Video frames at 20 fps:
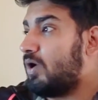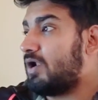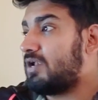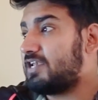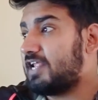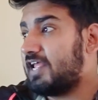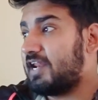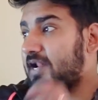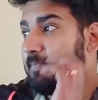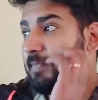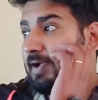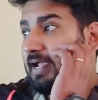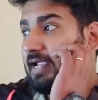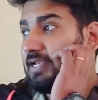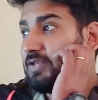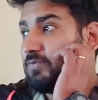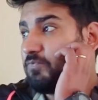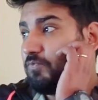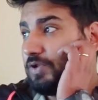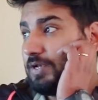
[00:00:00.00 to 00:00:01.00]
one
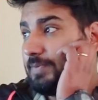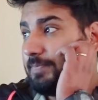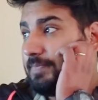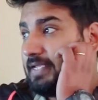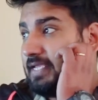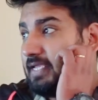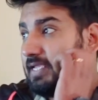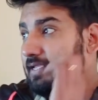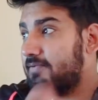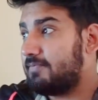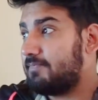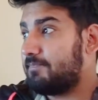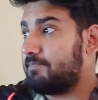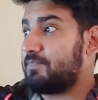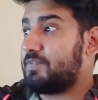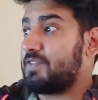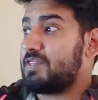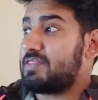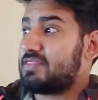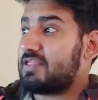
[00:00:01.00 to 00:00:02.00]
terabyte will be
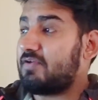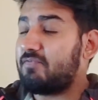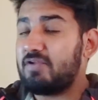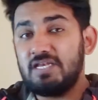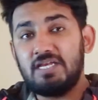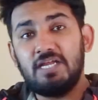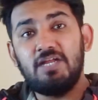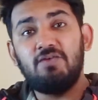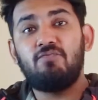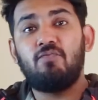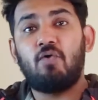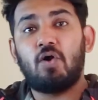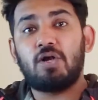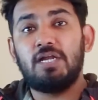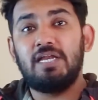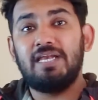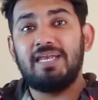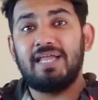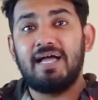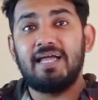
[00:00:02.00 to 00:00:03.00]

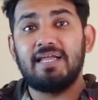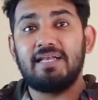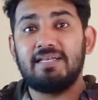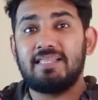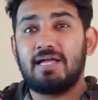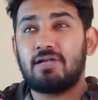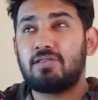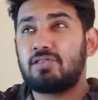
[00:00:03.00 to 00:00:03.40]
1749